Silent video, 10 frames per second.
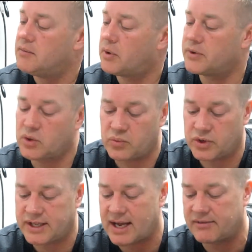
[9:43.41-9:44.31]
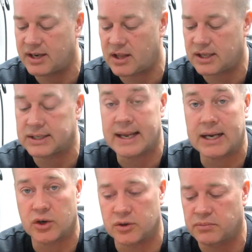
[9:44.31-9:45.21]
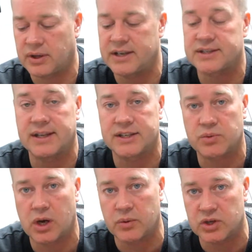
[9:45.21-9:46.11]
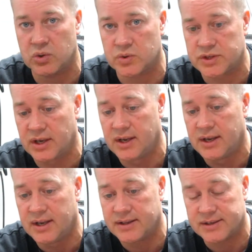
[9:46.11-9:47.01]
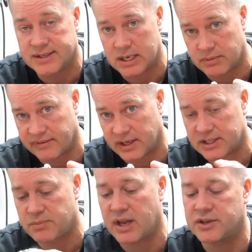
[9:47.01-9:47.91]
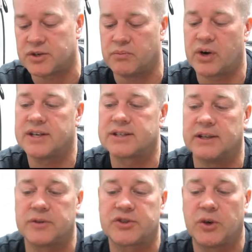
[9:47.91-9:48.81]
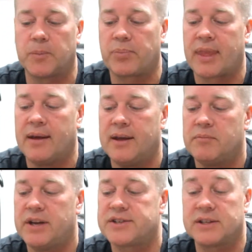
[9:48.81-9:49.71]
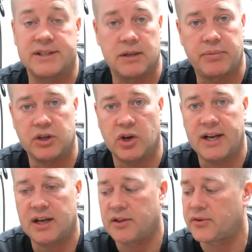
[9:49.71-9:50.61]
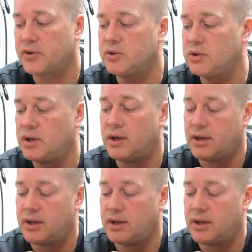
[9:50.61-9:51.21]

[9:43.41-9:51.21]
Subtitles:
But we don't really have anything to anchor it in place, and that's why we use this type of an expansion bracelet. So basically, slipping your hand through,